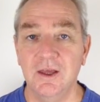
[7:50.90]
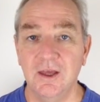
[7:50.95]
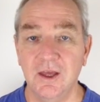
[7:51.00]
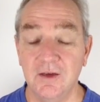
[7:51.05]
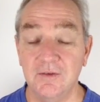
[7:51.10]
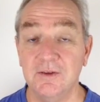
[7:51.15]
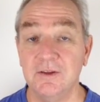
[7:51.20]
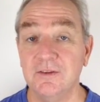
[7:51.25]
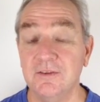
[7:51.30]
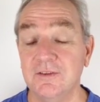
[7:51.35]

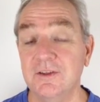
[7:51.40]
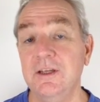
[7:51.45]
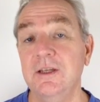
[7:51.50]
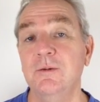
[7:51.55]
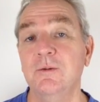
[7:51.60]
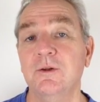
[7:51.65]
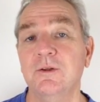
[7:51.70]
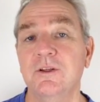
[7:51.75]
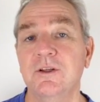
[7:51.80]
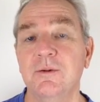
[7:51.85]
Having
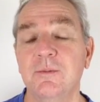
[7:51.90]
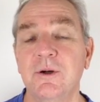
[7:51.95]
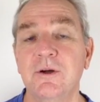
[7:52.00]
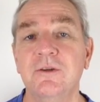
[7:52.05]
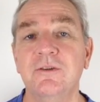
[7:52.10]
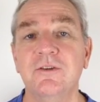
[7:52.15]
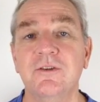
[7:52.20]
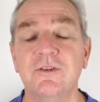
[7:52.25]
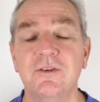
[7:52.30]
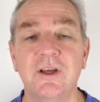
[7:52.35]
seen what the
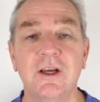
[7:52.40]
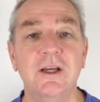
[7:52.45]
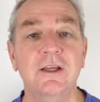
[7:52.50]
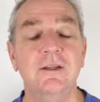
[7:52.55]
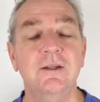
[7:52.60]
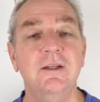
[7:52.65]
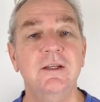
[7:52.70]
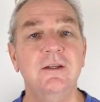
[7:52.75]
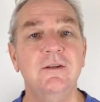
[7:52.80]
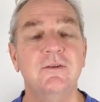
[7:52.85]
emotions are,
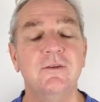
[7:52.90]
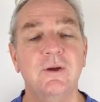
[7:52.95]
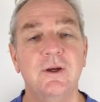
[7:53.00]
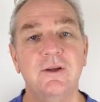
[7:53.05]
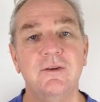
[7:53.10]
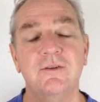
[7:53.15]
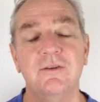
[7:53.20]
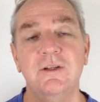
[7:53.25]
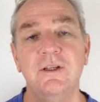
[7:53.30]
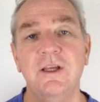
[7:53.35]
you need to
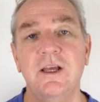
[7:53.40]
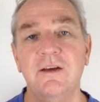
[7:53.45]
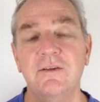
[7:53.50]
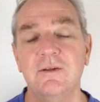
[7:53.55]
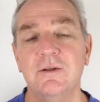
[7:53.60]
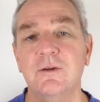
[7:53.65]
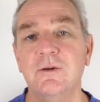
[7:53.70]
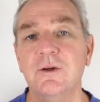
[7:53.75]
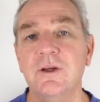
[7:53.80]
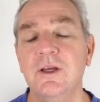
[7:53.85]
actually have a
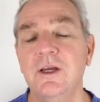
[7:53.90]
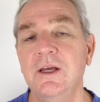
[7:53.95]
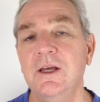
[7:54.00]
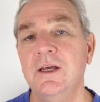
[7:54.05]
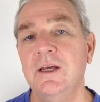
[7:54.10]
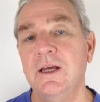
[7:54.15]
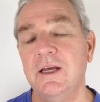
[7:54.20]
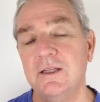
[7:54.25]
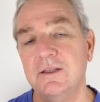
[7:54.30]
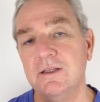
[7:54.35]
look
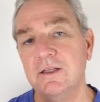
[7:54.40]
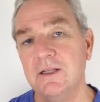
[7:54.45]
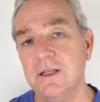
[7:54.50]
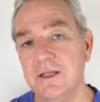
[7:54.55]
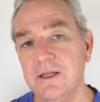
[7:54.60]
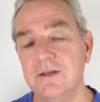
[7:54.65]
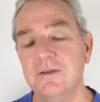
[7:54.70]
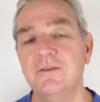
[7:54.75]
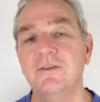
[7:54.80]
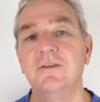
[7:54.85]
at the
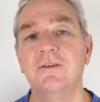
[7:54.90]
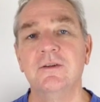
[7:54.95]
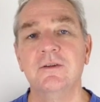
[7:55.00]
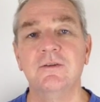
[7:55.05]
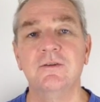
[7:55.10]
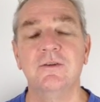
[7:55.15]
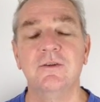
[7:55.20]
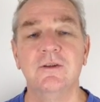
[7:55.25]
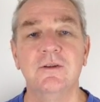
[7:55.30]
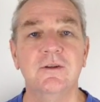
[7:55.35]
linkages
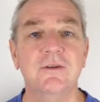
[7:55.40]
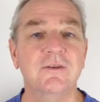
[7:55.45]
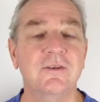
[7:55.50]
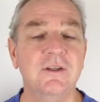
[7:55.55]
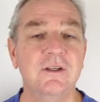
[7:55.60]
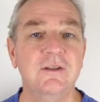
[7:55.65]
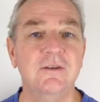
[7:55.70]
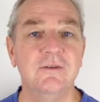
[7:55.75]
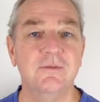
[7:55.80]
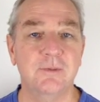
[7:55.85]
into the
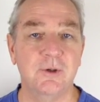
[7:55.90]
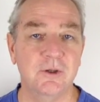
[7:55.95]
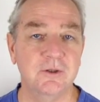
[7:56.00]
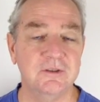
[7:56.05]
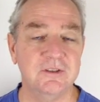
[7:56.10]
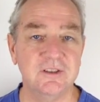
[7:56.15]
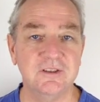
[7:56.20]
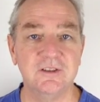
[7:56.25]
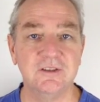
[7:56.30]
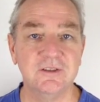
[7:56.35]
disease
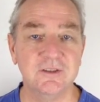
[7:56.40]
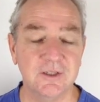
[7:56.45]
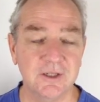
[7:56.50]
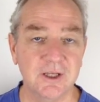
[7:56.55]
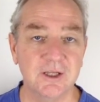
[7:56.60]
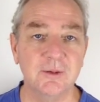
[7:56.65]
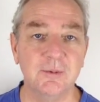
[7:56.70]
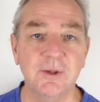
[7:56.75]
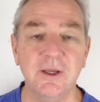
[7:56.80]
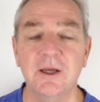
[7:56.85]
processes that are
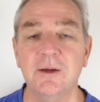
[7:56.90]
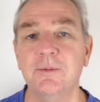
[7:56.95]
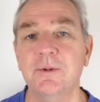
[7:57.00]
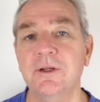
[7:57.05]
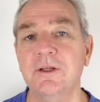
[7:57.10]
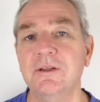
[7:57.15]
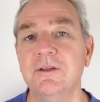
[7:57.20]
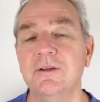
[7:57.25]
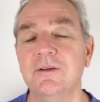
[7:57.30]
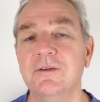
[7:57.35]
going to be
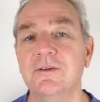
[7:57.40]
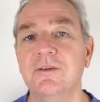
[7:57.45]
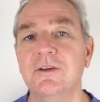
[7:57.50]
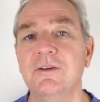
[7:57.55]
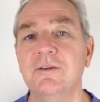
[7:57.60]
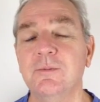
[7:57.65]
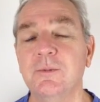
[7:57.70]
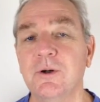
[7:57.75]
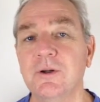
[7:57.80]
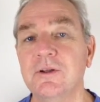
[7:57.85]
happening in the
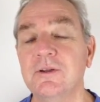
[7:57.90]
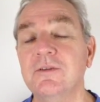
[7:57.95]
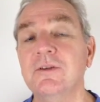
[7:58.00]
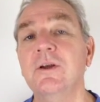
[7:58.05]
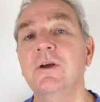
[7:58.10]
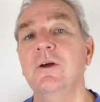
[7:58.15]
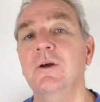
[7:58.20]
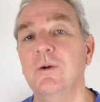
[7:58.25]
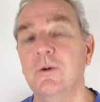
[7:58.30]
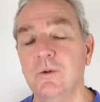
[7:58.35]
disease bodies,
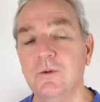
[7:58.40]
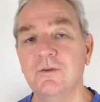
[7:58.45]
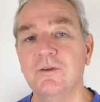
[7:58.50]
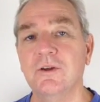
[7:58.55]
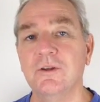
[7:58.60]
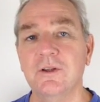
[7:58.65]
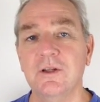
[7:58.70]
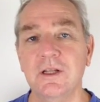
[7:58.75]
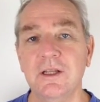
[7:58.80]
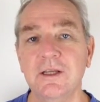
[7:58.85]

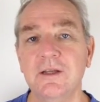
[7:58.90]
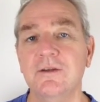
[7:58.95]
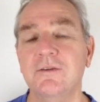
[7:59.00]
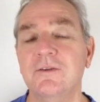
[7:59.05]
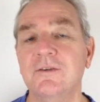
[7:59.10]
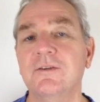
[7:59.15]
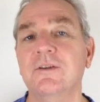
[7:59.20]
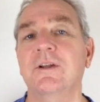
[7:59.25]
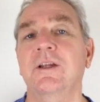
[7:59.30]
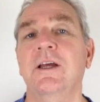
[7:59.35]
also the
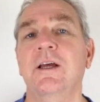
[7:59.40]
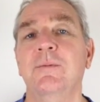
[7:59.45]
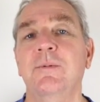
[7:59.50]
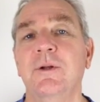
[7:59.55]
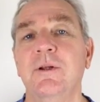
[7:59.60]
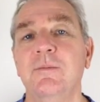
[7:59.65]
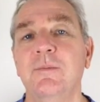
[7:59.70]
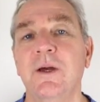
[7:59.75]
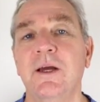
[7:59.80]
linkages that are happening